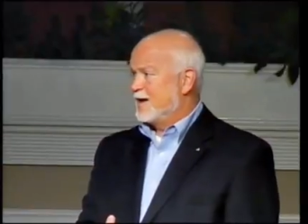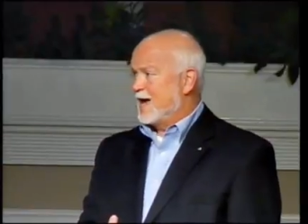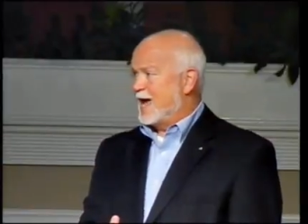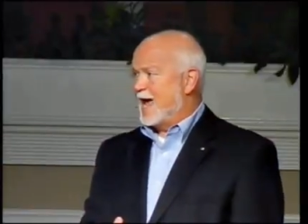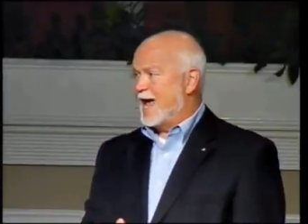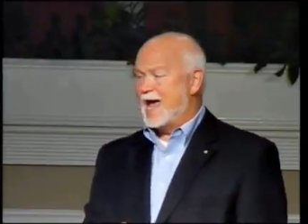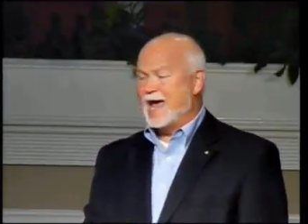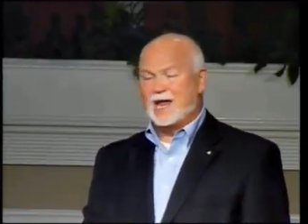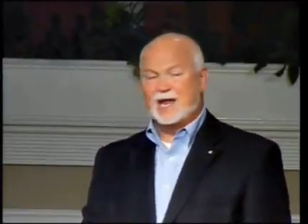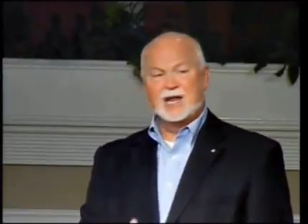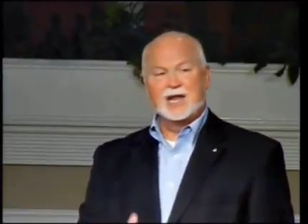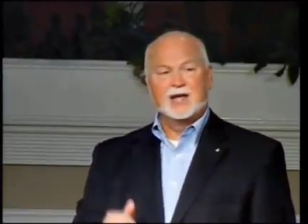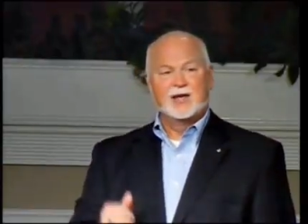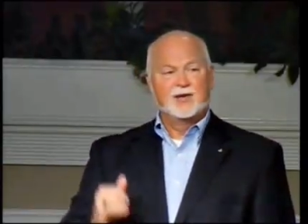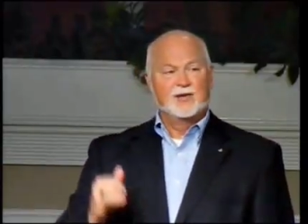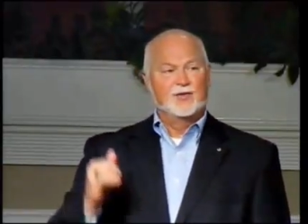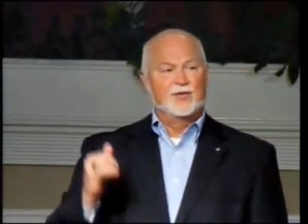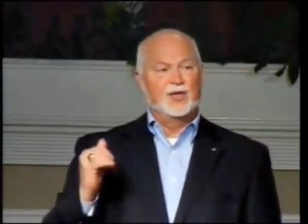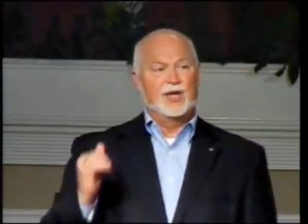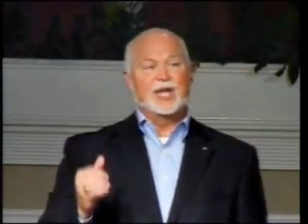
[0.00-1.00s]
And
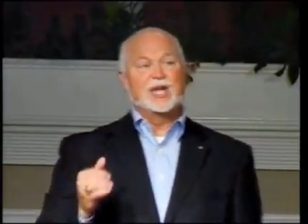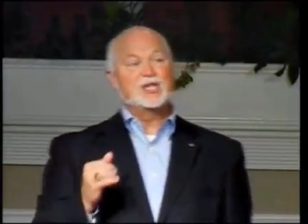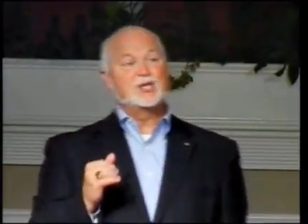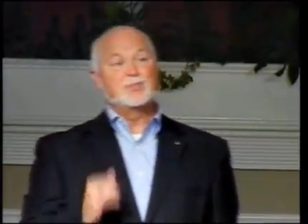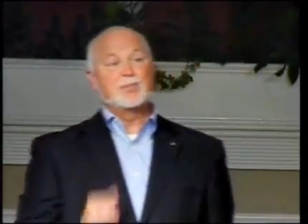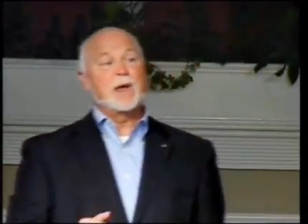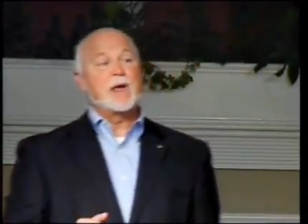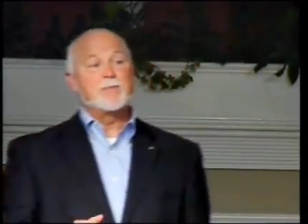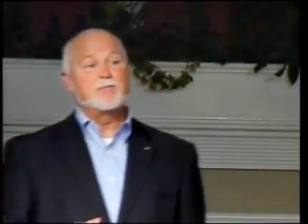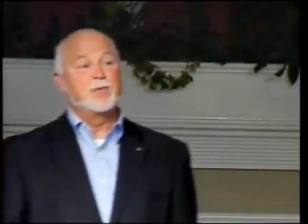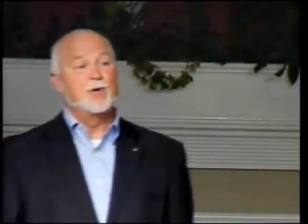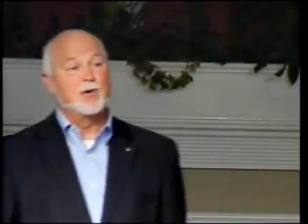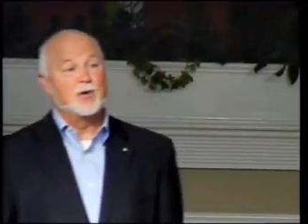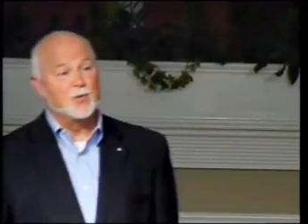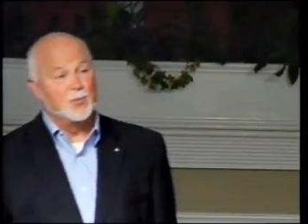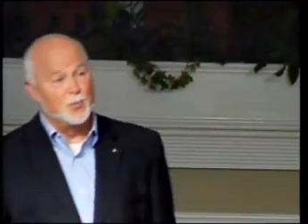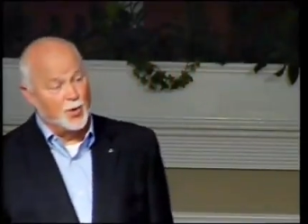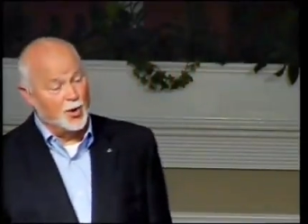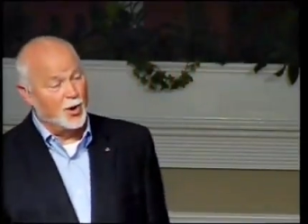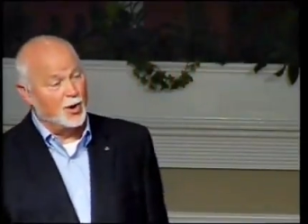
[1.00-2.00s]
these
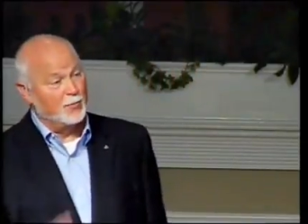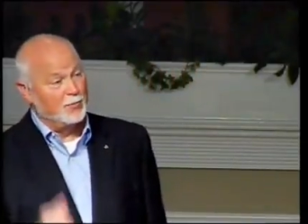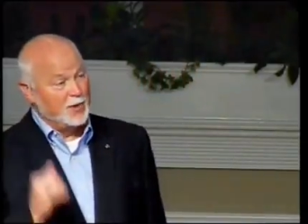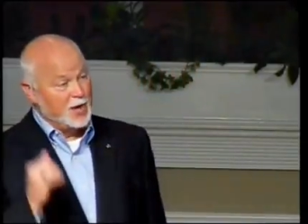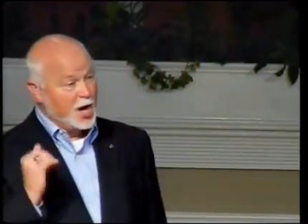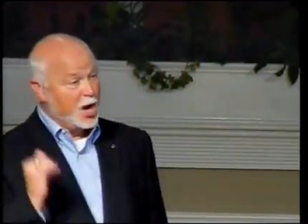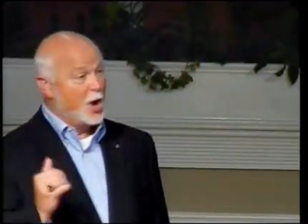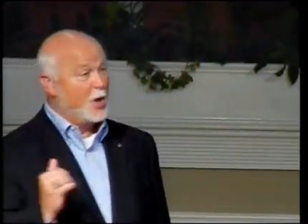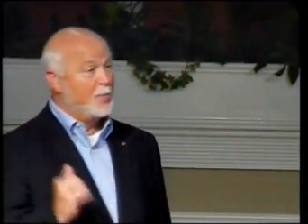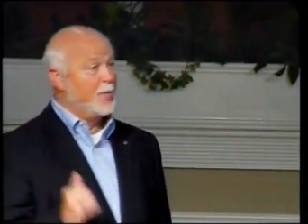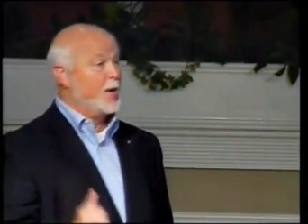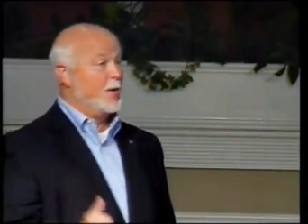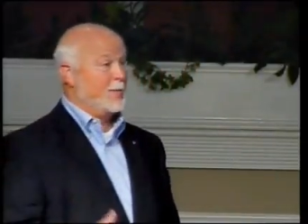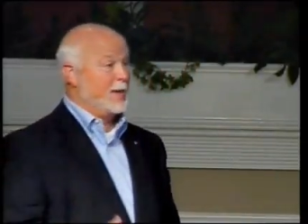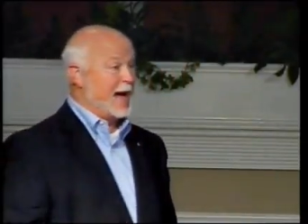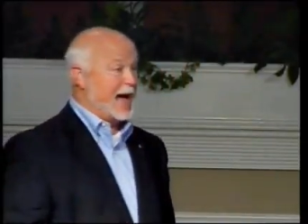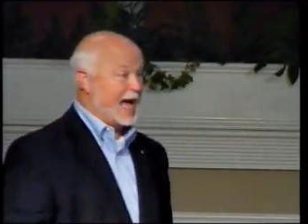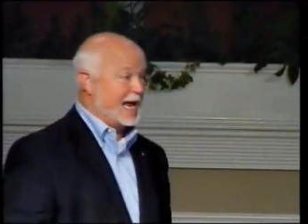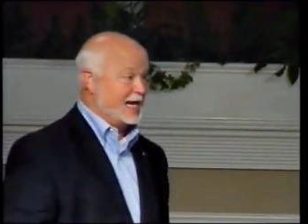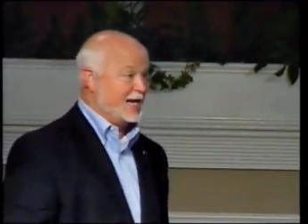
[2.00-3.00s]
people were noble
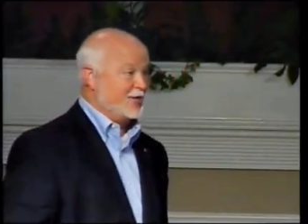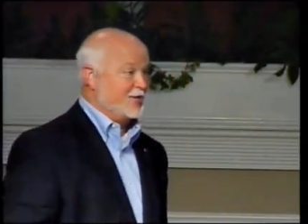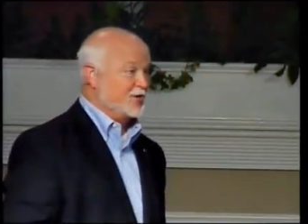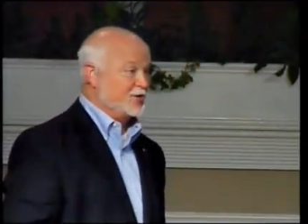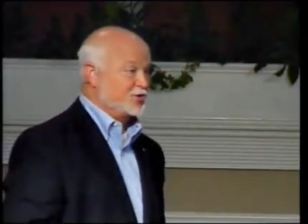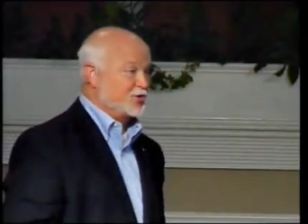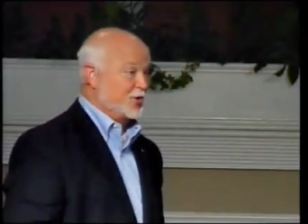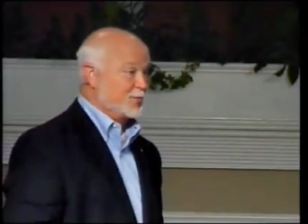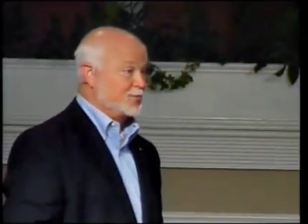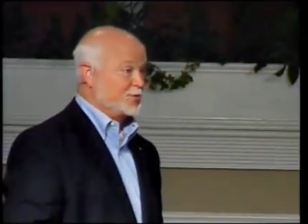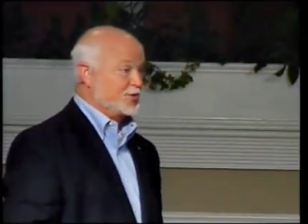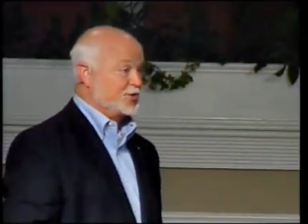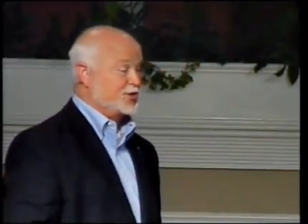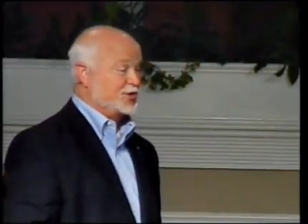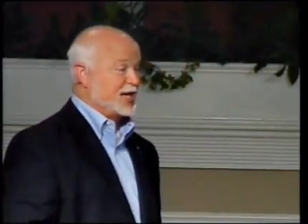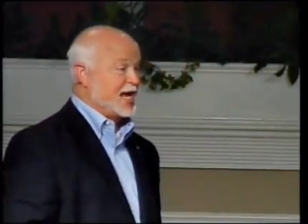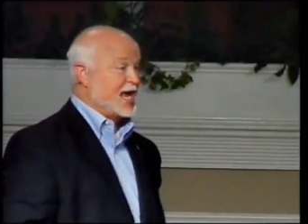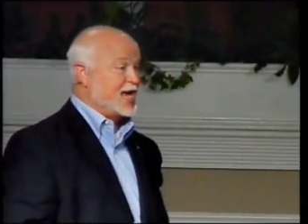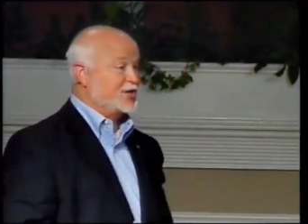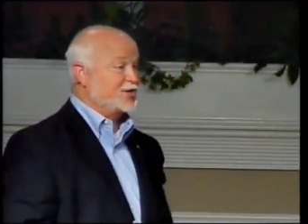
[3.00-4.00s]
minded, the scripture
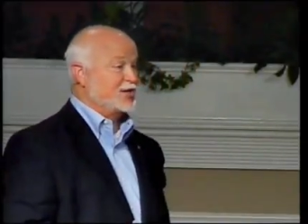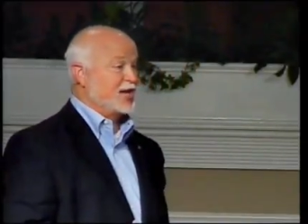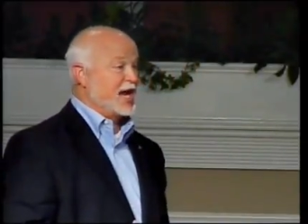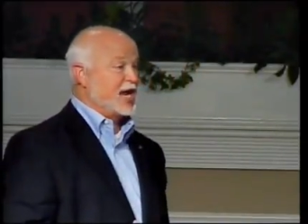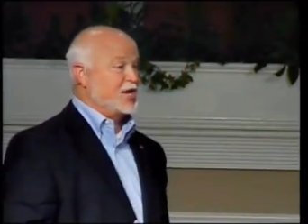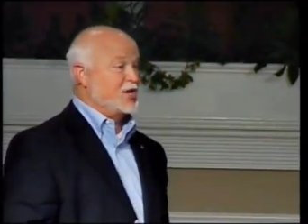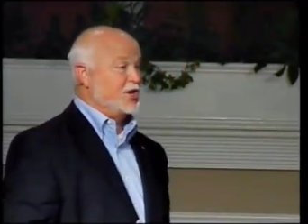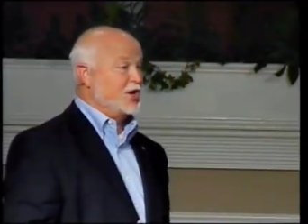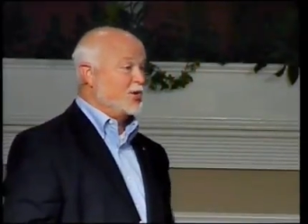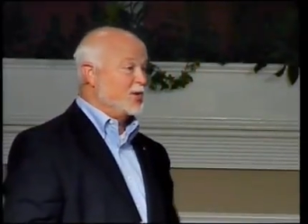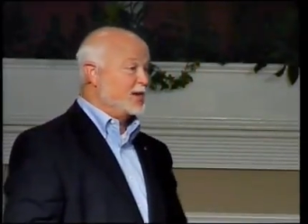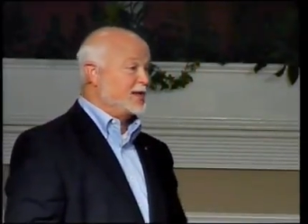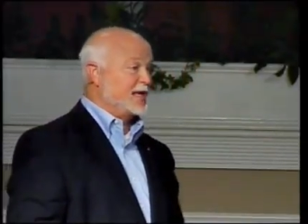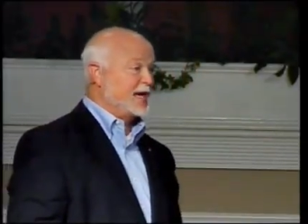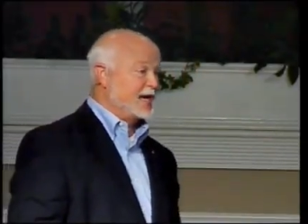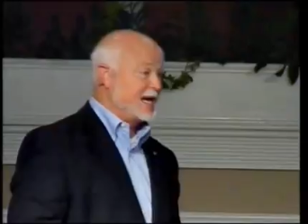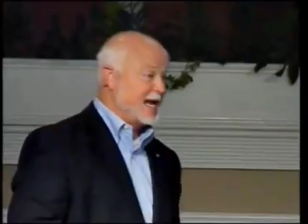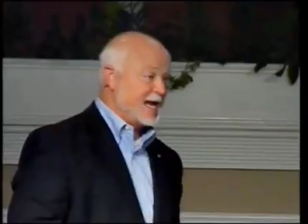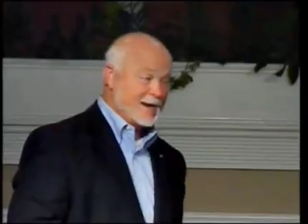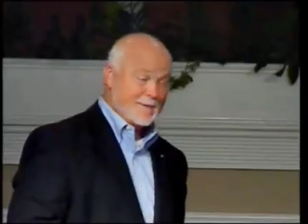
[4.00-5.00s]
says. And you know what they
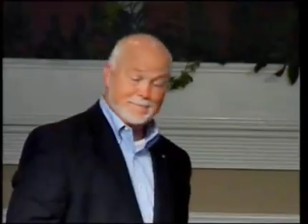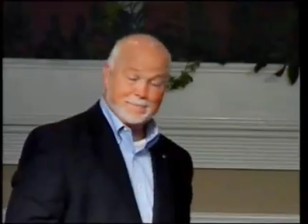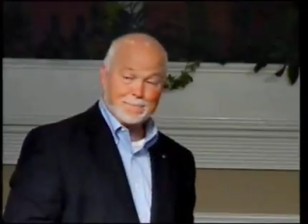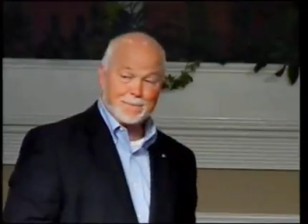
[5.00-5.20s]
did?